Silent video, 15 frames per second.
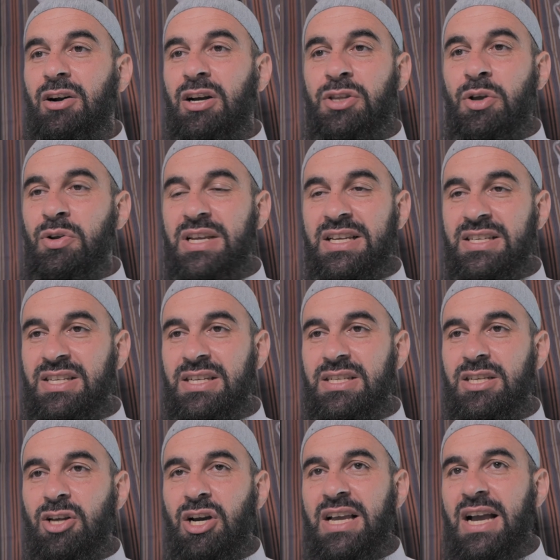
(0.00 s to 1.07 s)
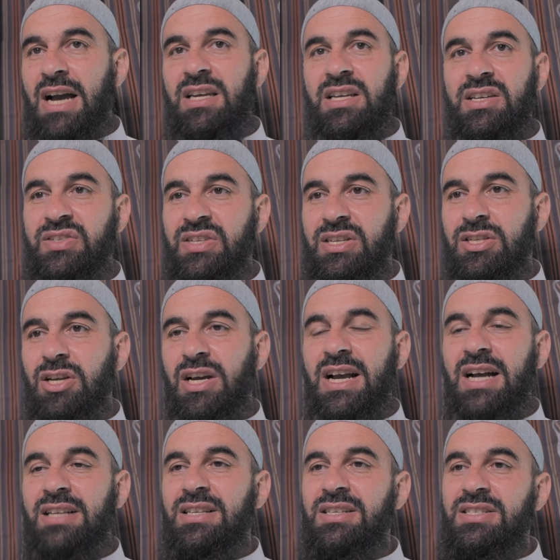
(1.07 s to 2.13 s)
don't exist, I can't exist, I
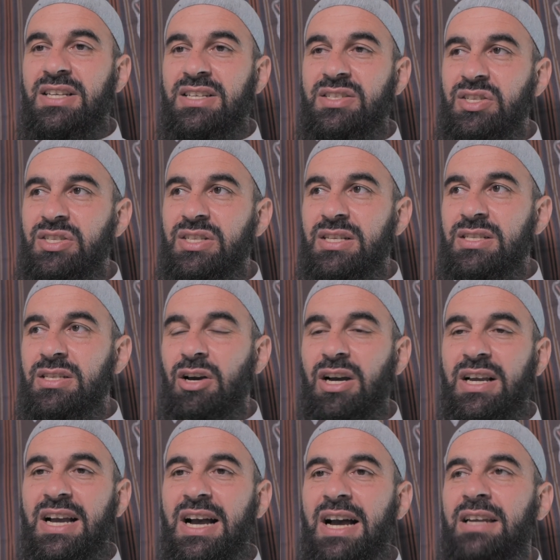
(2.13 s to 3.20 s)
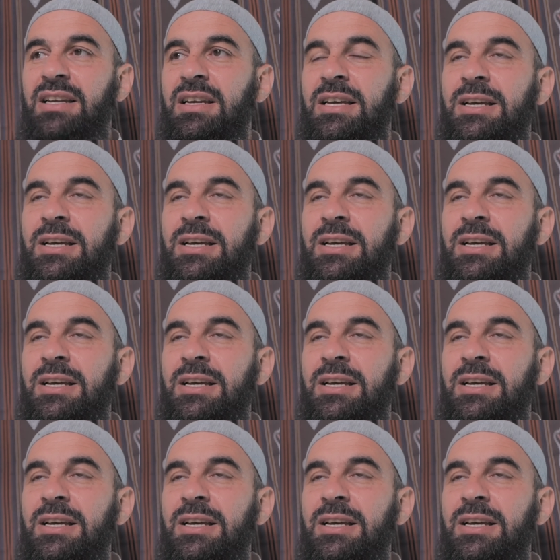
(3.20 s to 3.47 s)
can't taste existence, I can't